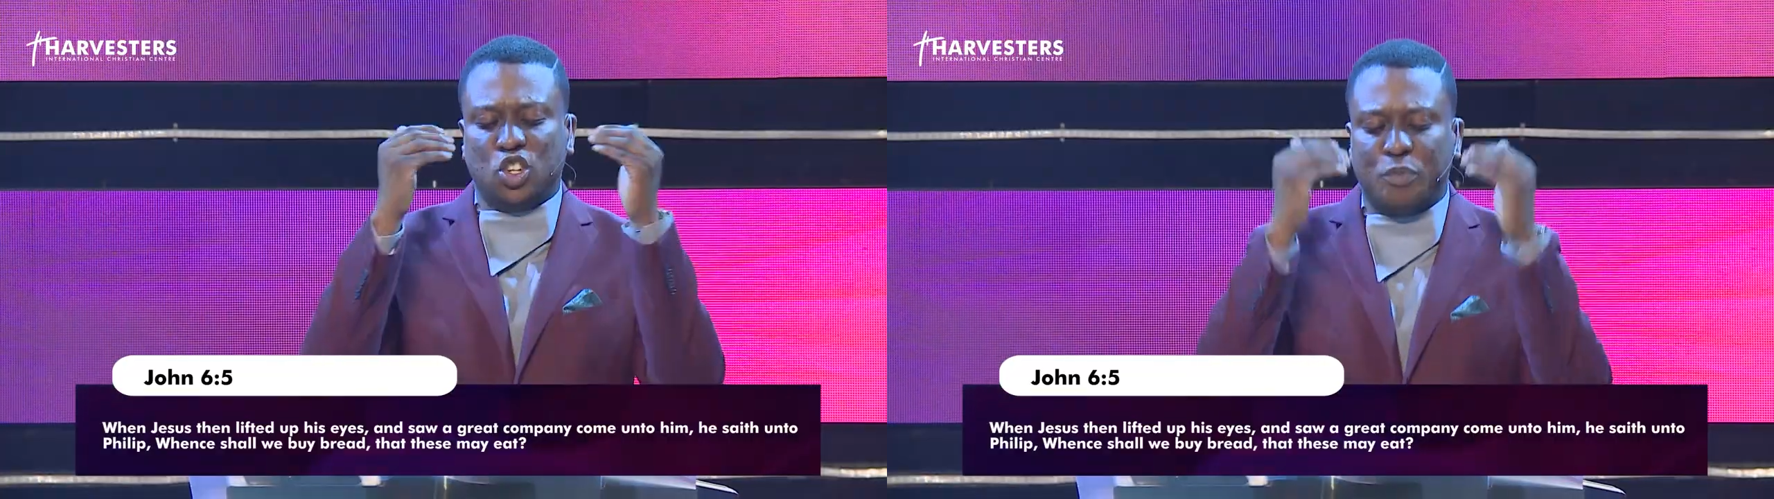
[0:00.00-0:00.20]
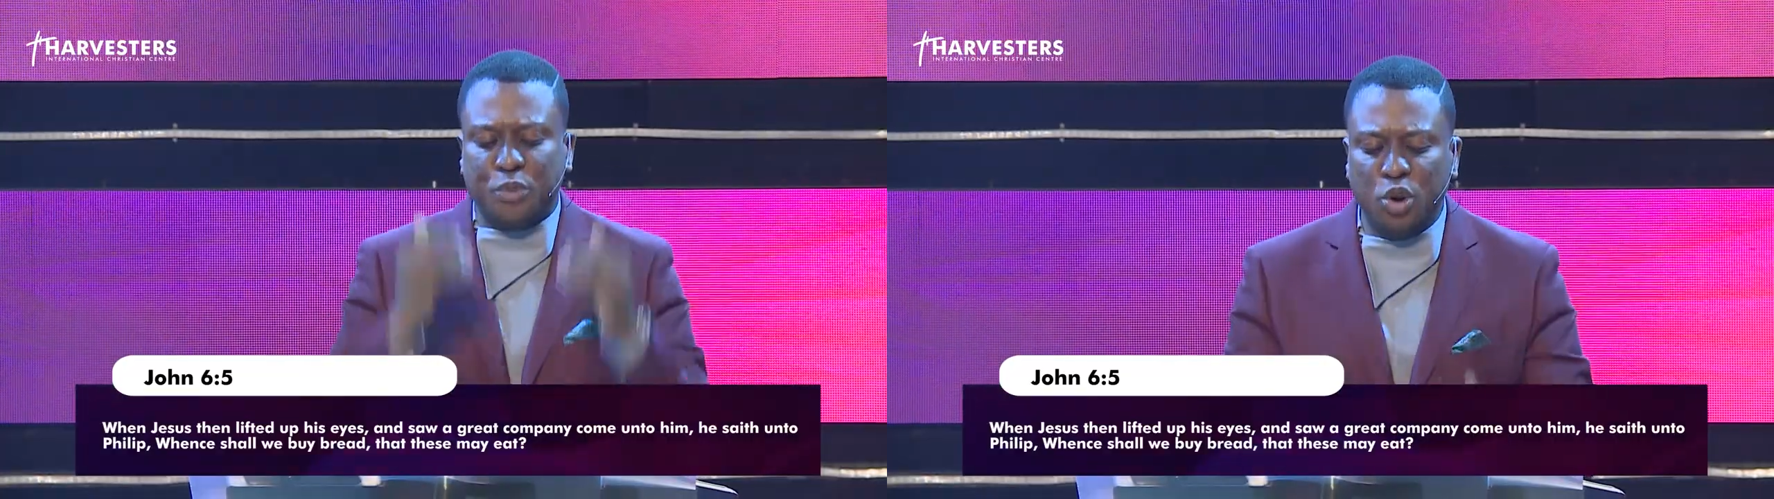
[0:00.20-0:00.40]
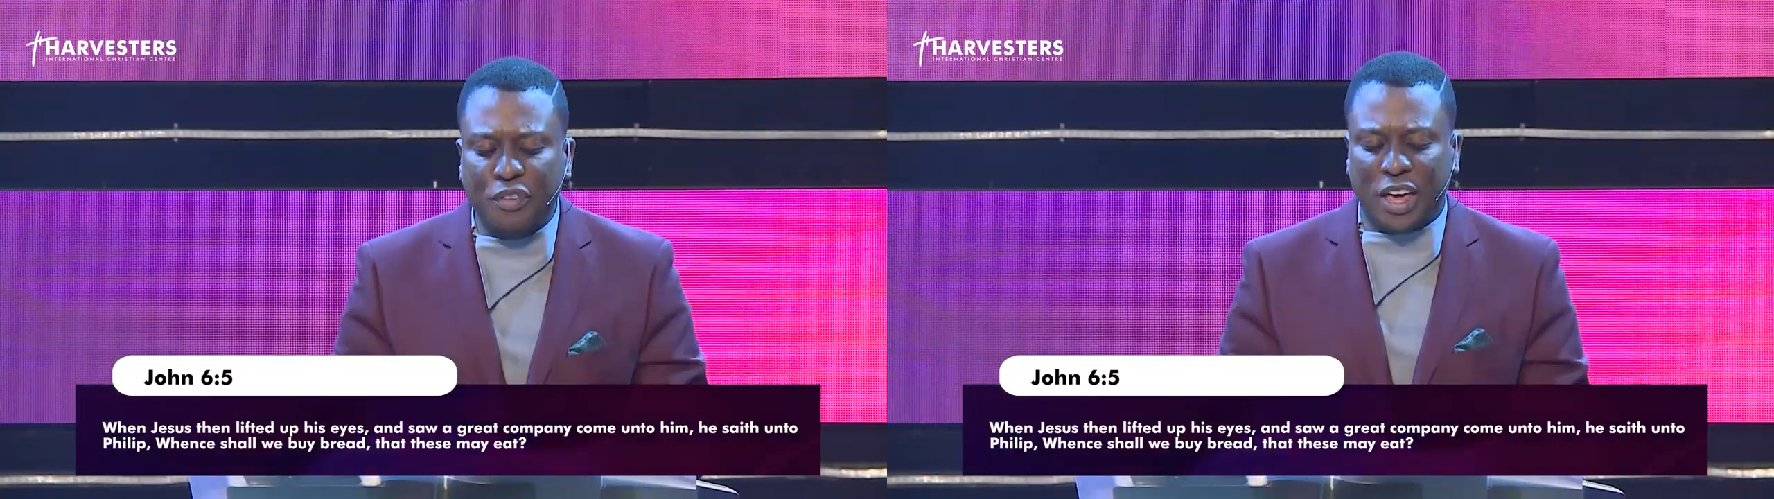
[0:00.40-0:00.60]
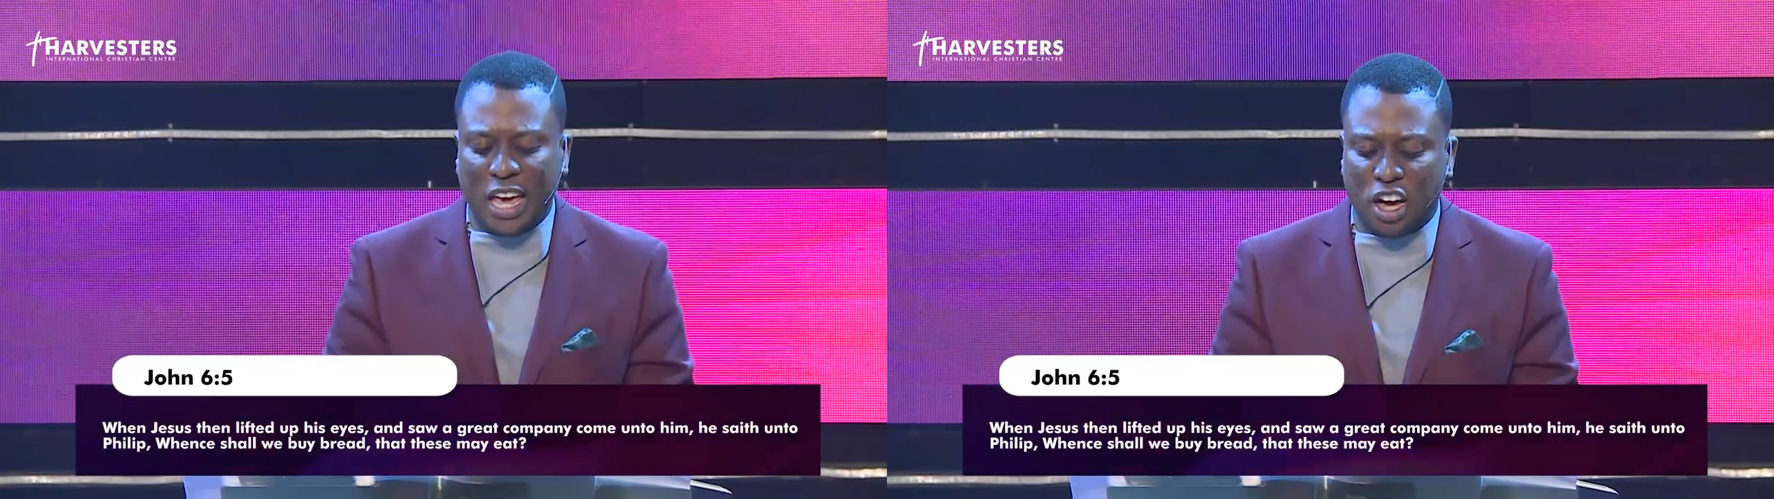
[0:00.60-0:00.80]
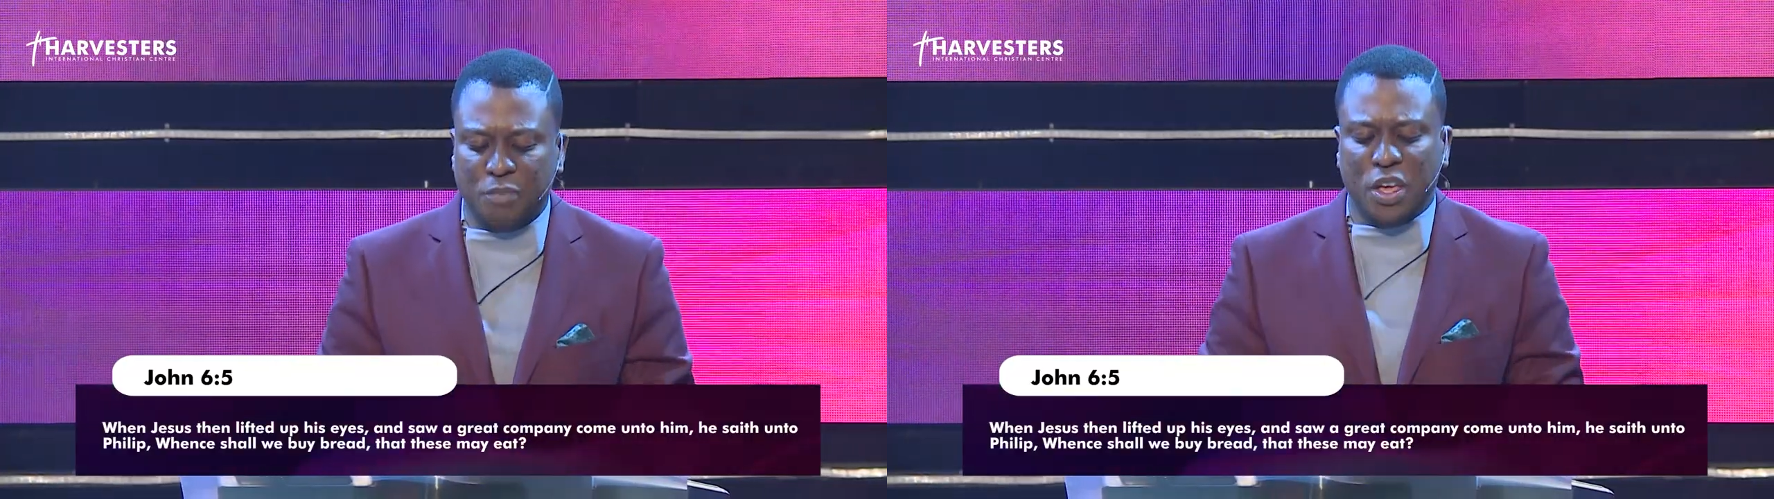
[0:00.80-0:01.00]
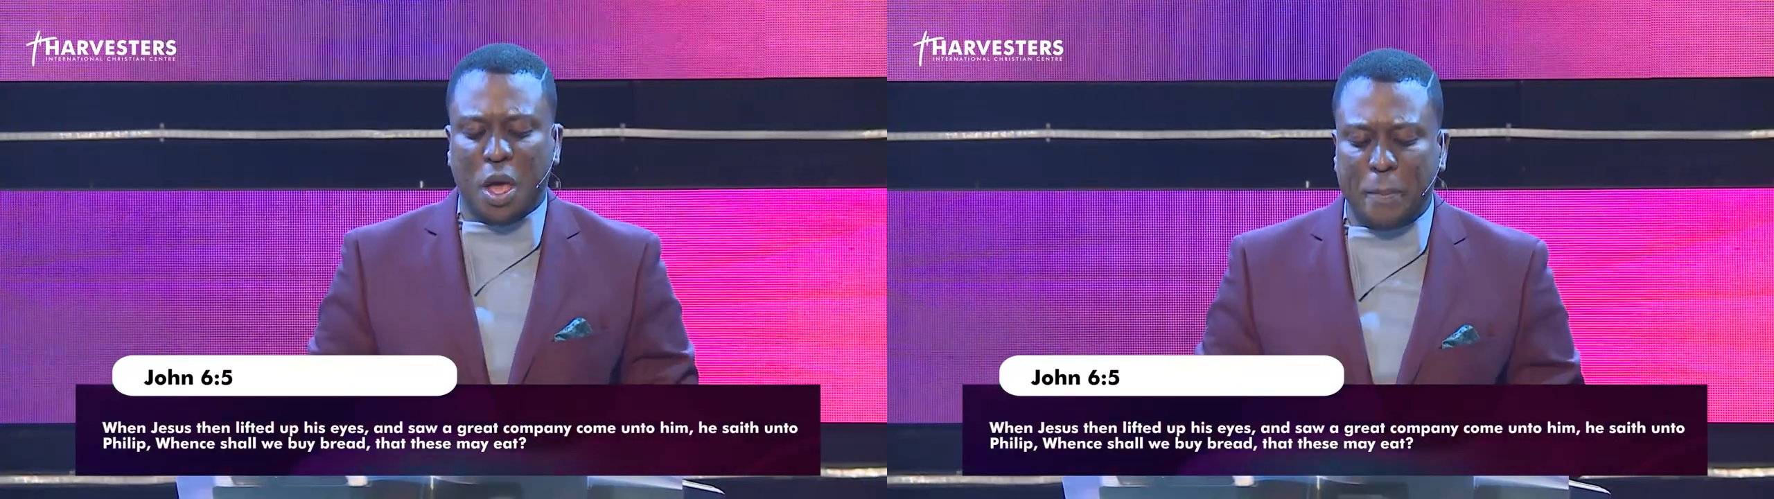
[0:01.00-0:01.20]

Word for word: to prove him,